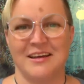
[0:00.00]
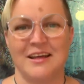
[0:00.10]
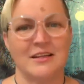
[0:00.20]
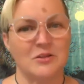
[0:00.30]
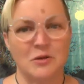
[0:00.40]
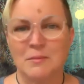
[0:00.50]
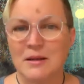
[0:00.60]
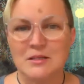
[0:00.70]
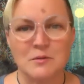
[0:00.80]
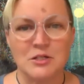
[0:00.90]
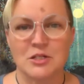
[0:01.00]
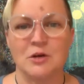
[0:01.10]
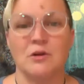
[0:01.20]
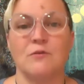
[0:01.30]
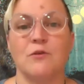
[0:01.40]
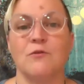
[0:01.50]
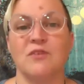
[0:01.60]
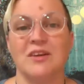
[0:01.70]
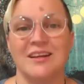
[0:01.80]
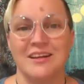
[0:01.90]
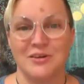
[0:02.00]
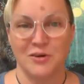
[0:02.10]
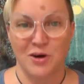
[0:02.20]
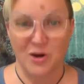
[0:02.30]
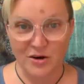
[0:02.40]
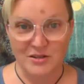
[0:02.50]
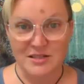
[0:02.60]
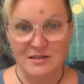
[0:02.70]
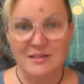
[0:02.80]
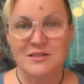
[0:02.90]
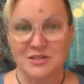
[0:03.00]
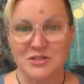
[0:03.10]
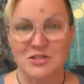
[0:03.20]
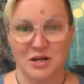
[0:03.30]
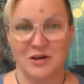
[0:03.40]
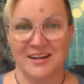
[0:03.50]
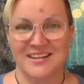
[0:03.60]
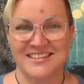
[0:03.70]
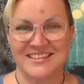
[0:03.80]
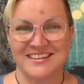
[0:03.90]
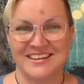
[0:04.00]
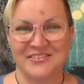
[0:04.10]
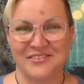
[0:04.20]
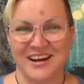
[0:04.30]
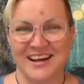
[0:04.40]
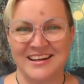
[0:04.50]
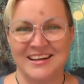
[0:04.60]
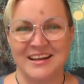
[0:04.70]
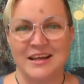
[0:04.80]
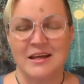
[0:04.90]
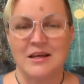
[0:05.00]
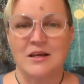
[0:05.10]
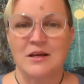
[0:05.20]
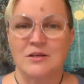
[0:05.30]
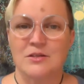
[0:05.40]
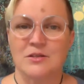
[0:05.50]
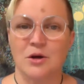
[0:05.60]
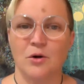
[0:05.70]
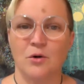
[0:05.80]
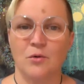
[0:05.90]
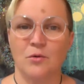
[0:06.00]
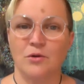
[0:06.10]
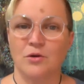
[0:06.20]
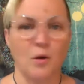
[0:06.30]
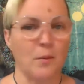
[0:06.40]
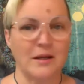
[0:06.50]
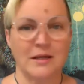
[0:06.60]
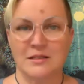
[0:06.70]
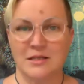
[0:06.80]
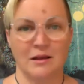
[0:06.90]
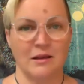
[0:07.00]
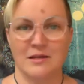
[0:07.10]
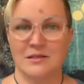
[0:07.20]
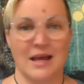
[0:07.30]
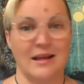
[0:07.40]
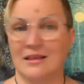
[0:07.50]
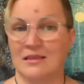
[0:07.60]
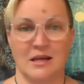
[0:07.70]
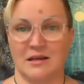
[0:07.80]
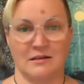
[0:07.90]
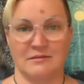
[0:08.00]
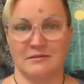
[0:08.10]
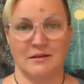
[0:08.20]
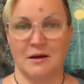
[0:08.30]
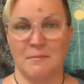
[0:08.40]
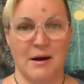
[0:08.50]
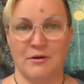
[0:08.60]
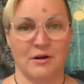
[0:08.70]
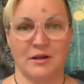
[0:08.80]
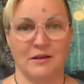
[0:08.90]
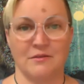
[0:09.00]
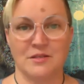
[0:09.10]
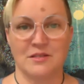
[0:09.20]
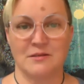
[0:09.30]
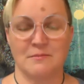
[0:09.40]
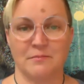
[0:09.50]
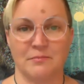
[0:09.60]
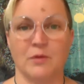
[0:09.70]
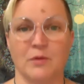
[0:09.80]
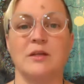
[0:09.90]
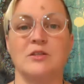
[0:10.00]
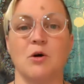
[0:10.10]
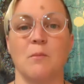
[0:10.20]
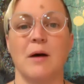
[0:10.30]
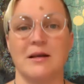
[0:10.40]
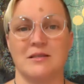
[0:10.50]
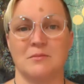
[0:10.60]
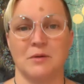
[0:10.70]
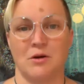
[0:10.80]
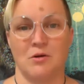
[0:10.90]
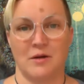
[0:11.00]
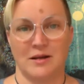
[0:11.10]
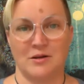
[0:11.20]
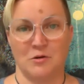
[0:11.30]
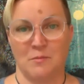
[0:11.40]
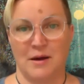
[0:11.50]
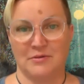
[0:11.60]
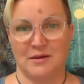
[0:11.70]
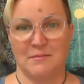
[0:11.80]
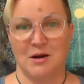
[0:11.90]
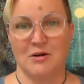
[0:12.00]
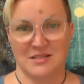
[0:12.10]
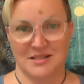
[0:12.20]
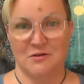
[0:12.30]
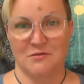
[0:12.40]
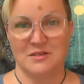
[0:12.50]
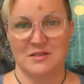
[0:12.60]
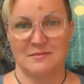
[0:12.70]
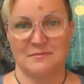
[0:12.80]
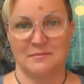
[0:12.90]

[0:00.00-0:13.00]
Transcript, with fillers: It's only meant to be shared if you feel it in your heart to share it, right? So nobody can tell us anything about our gifts that we don't possibly already know about them ourselves.